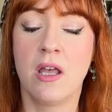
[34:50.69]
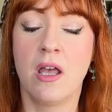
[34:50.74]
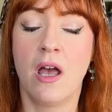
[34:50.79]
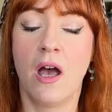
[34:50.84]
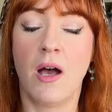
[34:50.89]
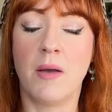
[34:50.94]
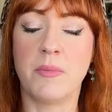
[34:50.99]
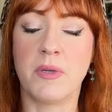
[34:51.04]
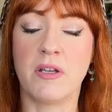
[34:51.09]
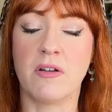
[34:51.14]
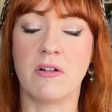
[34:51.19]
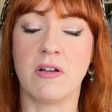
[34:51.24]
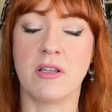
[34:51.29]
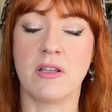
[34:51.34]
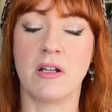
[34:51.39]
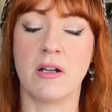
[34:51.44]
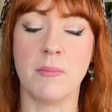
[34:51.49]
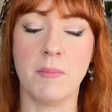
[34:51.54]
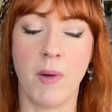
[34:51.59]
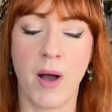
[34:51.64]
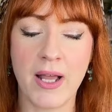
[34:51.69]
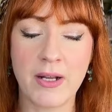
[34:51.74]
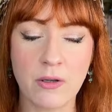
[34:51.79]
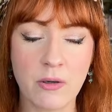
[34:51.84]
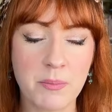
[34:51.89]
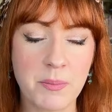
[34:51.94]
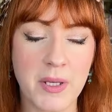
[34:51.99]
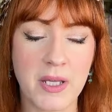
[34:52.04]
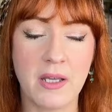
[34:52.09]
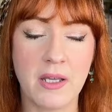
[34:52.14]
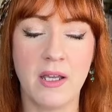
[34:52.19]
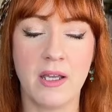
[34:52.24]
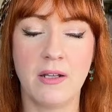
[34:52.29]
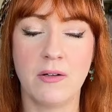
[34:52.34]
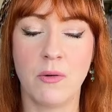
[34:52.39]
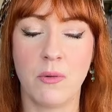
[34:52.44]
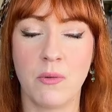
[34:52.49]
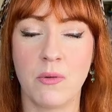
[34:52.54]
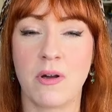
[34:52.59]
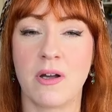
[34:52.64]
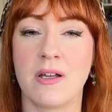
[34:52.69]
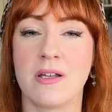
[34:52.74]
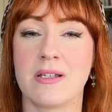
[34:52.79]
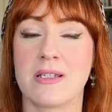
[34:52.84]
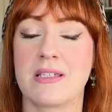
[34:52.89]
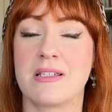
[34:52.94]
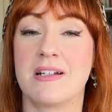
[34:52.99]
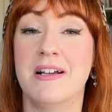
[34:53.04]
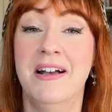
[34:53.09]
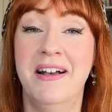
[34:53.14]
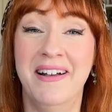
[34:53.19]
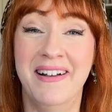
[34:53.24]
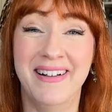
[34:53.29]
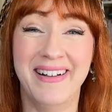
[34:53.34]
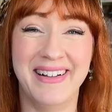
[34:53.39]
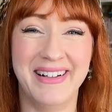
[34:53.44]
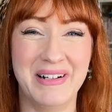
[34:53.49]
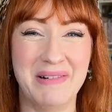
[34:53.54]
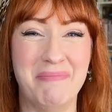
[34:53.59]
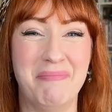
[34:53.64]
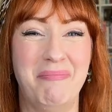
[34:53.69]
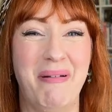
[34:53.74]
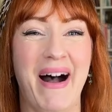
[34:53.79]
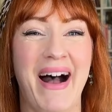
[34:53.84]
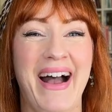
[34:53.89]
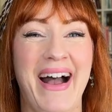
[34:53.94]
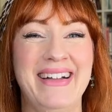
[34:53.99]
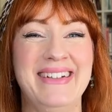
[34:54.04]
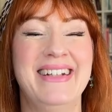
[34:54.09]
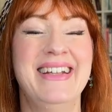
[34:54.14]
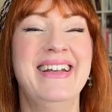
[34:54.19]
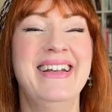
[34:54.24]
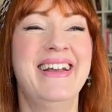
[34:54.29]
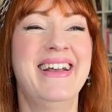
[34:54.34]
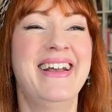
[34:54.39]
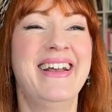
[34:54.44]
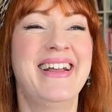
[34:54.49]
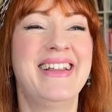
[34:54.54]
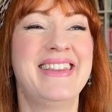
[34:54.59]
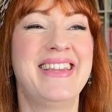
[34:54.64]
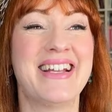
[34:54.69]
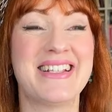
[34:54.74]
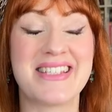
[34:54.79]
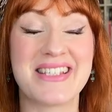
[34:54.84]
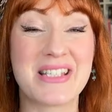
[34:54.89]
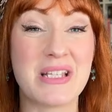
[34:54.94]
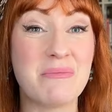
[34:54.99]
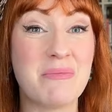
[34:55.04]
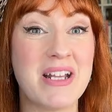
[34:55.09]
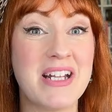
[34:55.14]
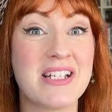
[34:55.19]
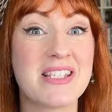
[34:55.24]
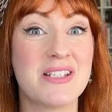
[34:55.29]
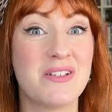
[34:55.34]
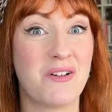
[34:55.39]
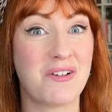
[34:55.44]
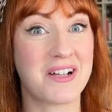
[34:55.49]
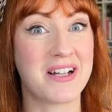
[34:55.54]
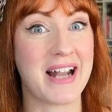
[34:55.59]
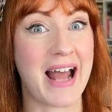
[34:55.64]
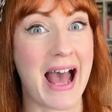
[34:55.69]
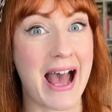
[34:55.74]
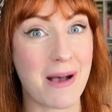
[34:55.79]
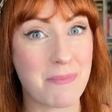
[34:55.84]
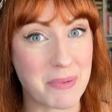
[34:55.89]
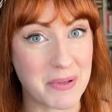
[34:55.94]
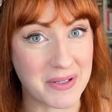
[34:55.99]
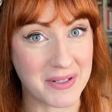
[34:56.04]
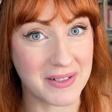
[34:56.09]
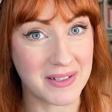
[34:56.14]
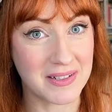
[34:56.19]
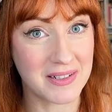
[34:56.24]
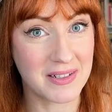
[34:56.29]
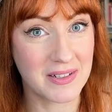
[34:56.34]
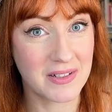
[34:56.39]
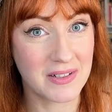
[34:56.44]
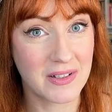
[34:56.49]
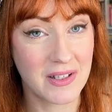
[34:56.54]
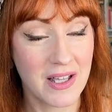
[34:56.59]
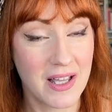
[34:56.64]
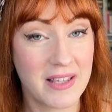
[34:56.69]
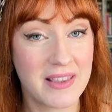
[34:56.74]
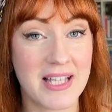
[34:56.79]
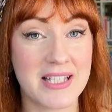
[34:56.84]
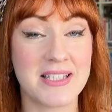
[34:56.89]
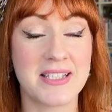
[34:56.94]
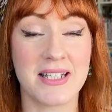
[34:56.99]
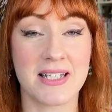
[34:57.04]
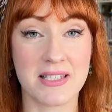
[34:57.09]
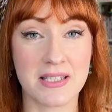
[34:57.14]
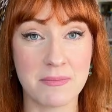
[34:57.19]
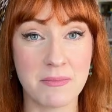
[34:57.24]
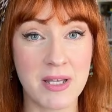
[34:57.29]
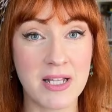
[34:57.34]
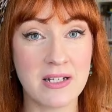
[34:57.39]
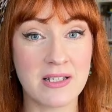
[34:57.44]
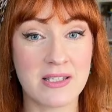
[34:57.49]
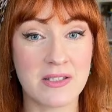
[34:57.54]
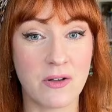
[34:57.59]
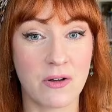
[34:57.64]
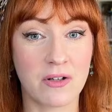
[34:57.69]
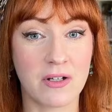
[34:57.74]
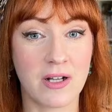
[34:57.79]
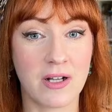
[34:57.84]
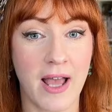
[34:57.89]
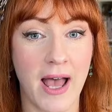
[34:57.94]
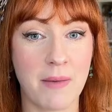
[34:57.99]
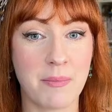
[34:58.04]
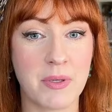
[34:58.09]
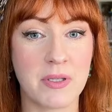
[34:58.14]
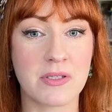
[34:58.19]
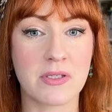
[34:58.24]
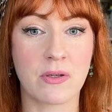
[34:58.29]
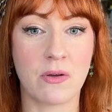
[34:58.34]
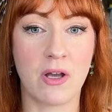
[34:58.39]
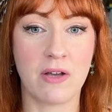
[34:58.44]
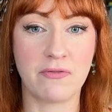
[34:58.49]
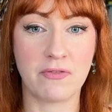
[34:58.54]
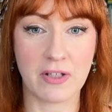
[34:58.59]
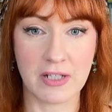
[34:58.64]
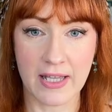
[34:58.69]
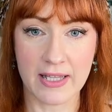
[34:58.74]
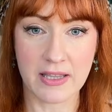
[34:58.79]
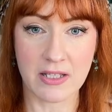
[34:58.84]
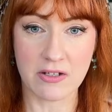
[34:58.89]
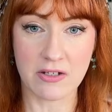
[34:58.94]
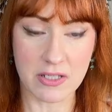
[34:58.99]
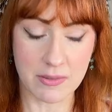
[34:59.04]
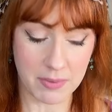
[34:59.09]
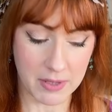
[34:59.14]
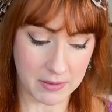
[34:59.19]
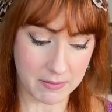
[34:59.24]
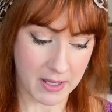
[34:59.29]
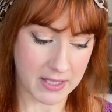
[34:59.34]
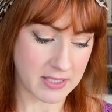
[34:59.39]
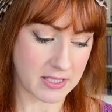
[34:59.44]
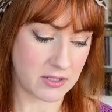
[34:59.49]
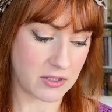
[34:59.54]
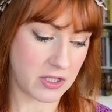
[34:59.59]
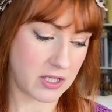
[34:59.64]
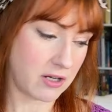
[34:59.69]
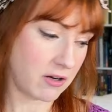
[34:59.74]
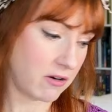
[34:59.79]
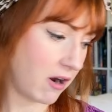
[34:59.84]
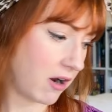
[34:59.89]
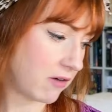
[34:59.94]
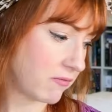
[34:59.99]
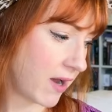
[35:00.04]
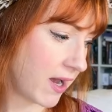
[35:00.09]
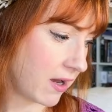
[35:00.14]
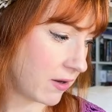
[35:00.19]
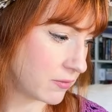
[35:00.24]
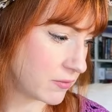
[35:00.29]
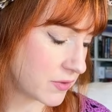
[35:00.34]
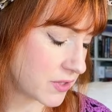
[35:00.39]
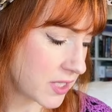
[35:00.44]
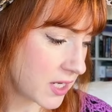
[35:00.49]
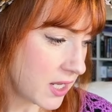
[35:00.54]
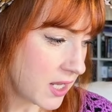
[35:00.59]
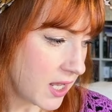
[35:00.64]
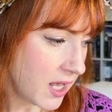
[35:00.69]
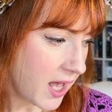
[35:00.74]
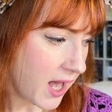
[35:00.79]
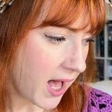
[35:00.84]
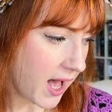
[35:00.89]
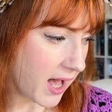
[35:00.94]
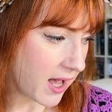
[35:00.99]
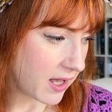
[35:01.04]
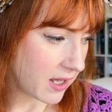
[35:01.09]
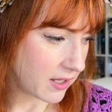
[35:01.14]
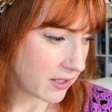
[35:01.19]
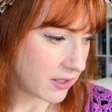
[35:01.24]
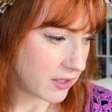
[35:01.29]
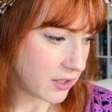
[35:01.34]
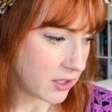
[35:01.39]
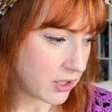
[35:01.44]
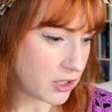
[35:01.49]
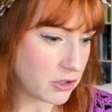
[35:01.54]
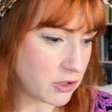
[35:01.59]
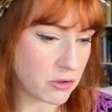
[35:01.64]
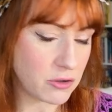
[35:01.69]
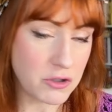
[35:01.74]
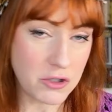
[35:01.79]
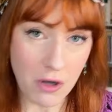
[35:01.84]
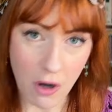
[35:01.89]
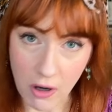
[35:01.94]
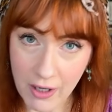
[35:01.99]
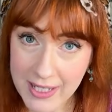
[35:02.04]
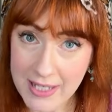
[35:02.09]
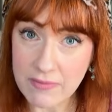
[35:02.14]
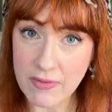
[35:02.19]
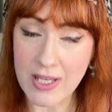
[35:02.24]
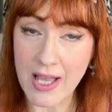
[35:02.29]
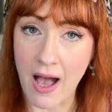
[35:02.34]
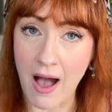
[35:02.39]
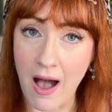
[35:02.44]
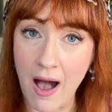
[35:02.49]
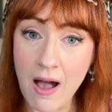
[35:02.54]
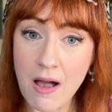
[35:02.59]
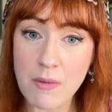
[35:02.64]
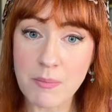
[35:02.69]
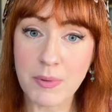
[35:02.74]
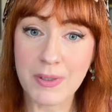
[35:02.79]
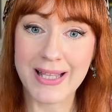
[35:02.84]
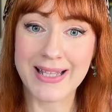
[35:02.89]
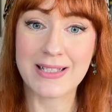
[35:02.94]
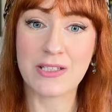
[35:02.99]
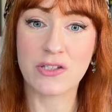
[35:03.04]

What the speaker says: I'm hearing that it might not be in August, but that doesn't mean it's not going to happen. That doesn't mean it's not going to happen. So I feel like there's a big message here around, not giving up. Like,